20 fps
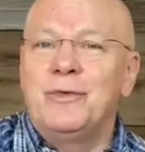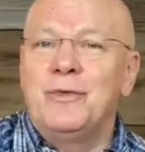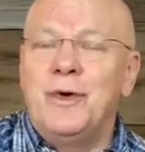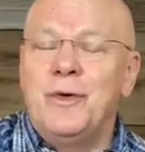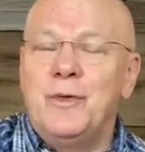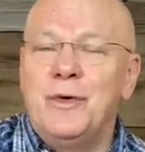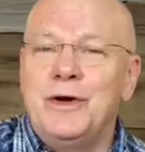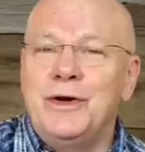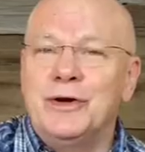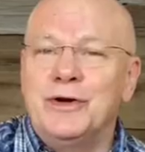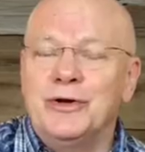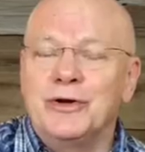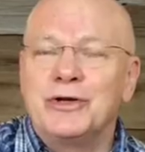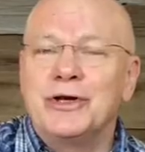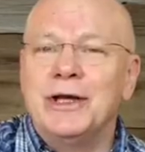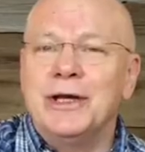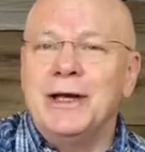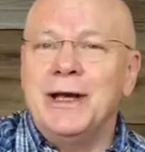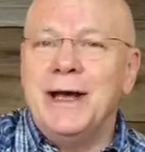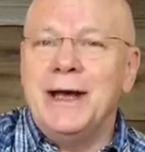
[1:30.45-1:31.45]
what we are
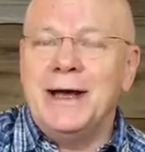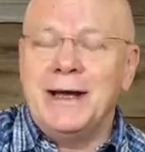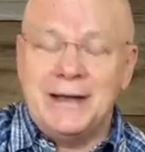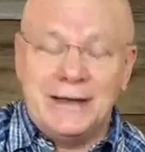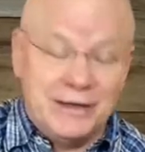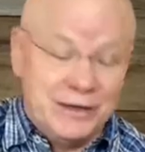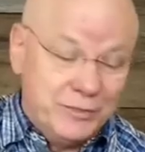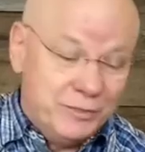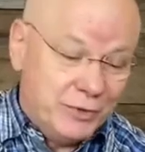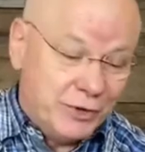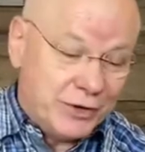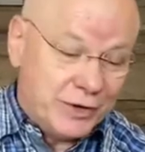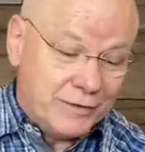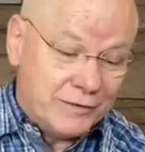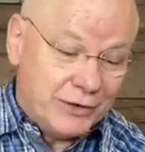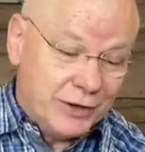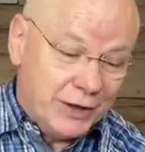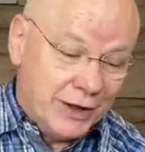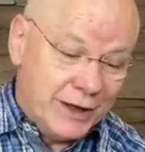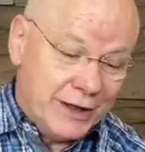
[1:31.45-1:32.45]
looking at in the book of
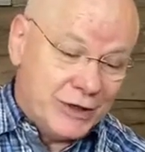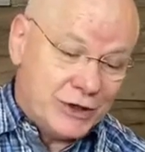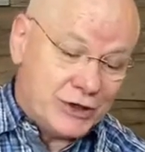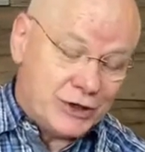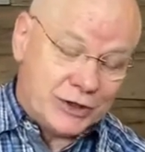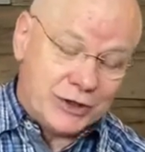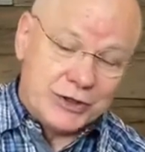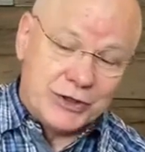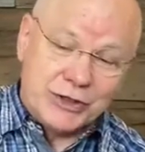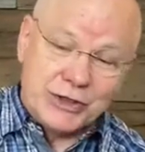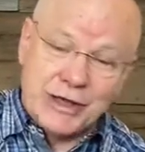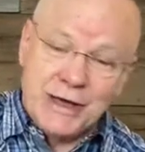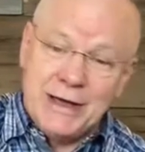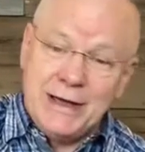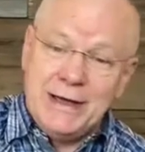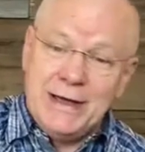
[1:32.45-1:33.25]
Galatians.